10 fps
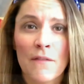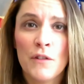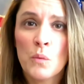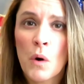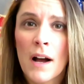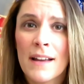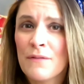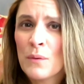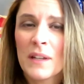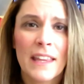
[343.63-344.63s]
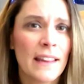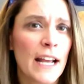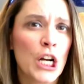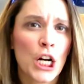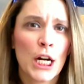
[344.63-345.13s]
if you really
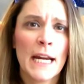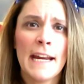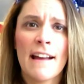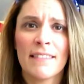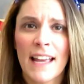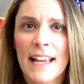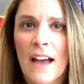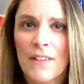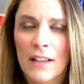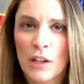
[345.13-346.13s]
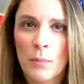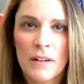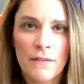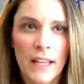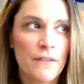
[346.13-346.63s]
like curry and like having a little
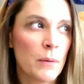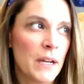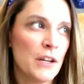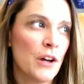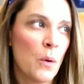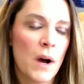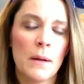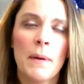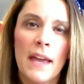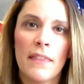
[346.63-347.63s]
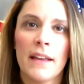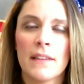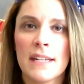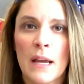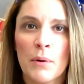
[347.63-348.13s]
bit of flavor, but you don't want to pay like
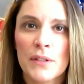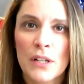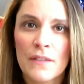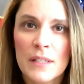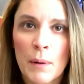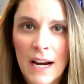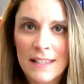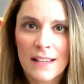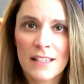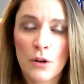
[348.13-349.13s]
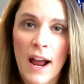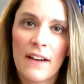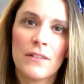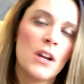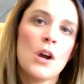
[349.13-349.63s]
the table service prices or
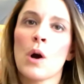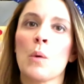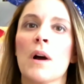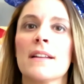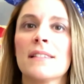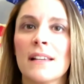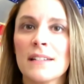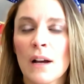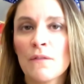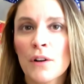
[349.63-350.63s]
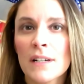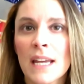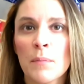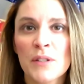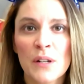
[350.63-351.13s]
want to sit down for a
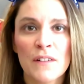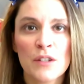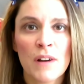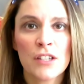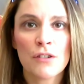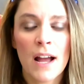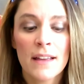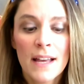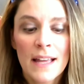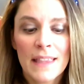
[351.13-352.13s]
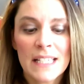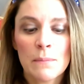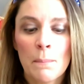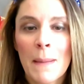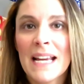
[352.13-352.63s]
table service restaurant, this
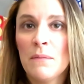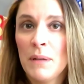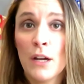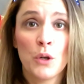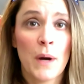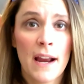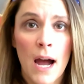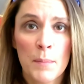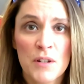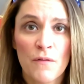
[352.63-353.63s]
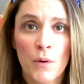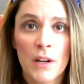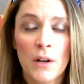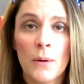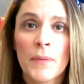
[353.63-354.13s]
might be a great option for
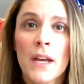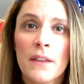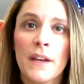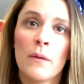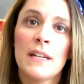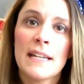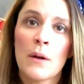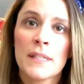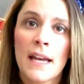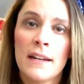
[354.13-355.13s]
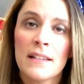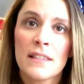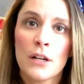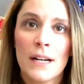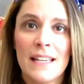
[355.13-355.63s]
you. The only downside is
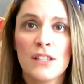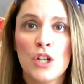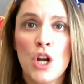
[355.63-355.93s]
there is